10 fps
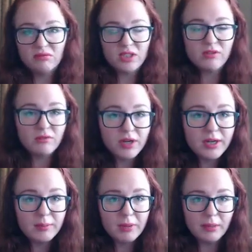
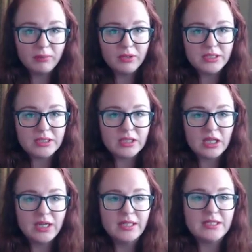converting people into
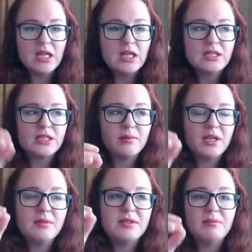clients,
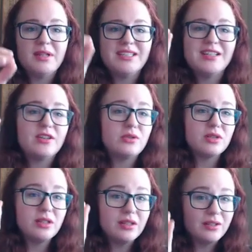sometimes it means that
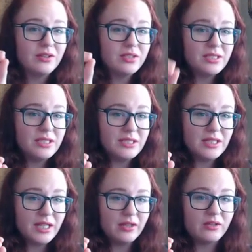those little
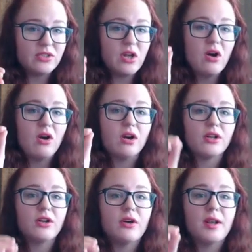details are
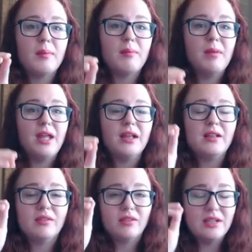going to make
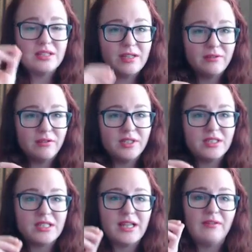the
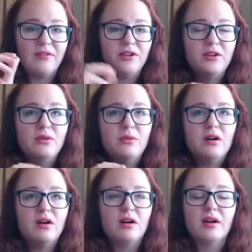difference. If you
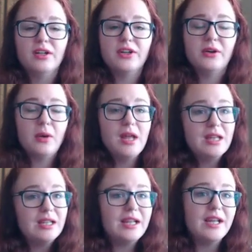are,
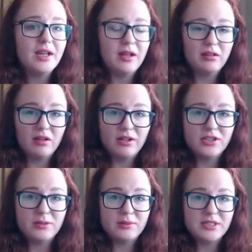getting a
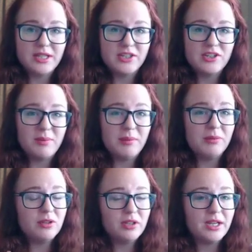larger percentage of
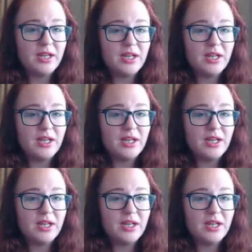people looking